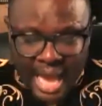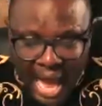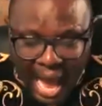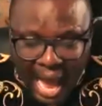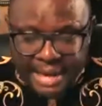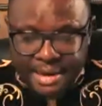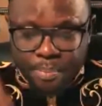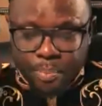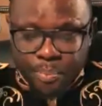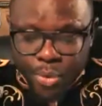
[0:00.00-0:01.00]
and
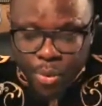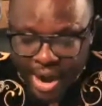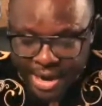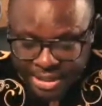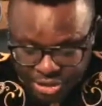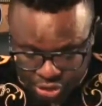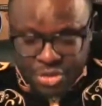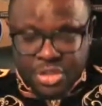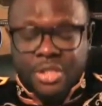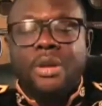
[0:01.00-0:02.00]

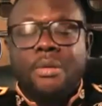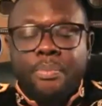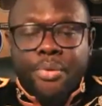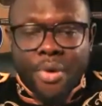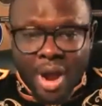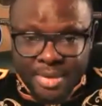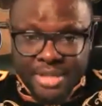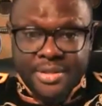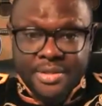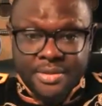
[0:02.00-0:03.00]
precious
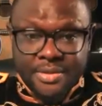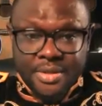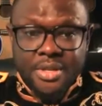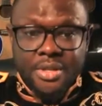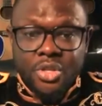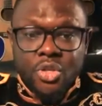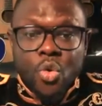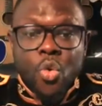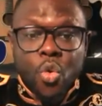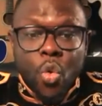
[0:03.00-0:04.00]
promises.
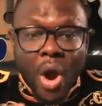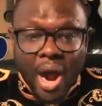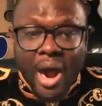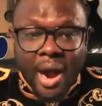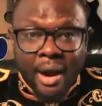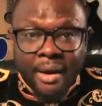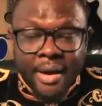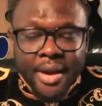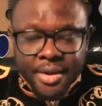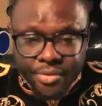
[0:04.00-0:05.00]
You are
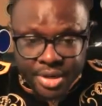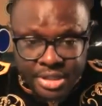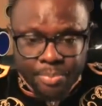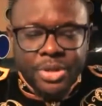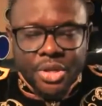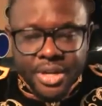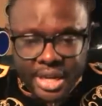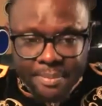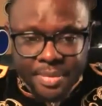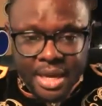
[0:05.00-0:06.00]
the recipient. Put your
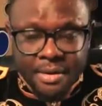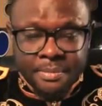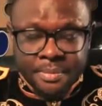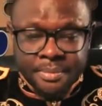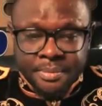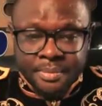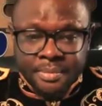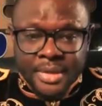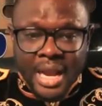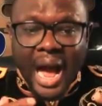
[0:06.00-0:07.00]
name there.
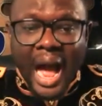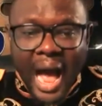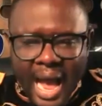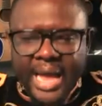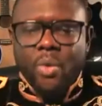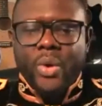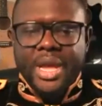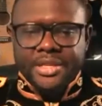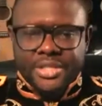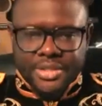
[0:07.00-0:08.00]
I,
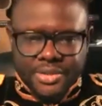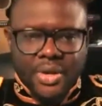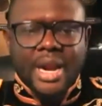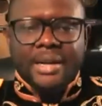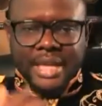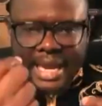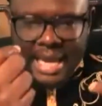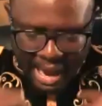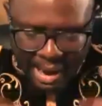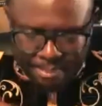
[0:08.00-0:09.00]
Wayne Stoddart, I
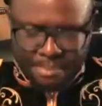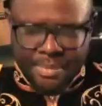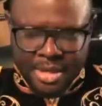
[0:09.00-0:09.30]
am.